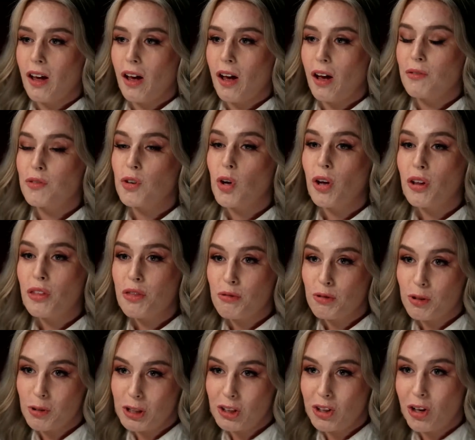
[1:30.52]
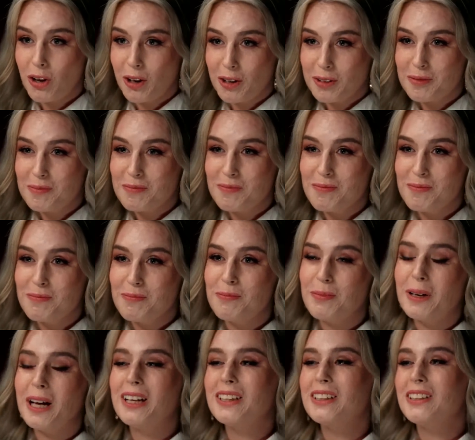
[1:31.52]
I've gone through a lot,
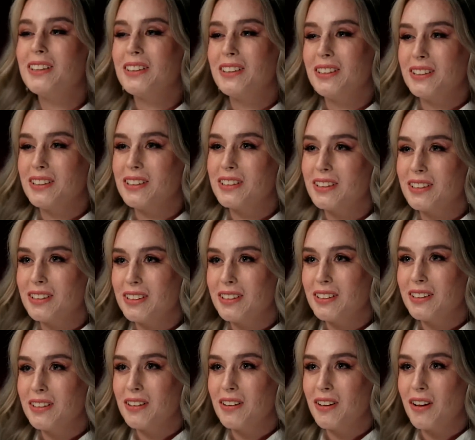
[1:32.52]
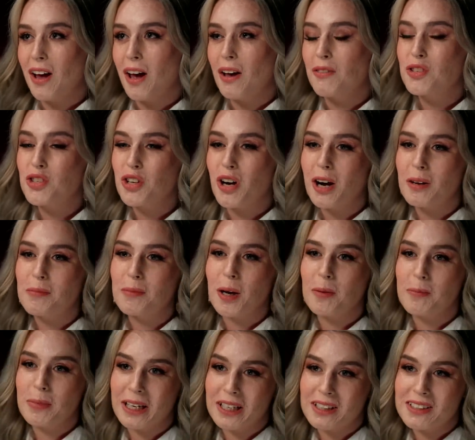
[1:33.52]
but I've tried my
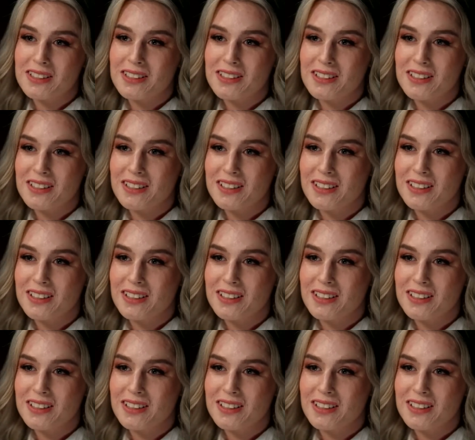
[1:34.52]
best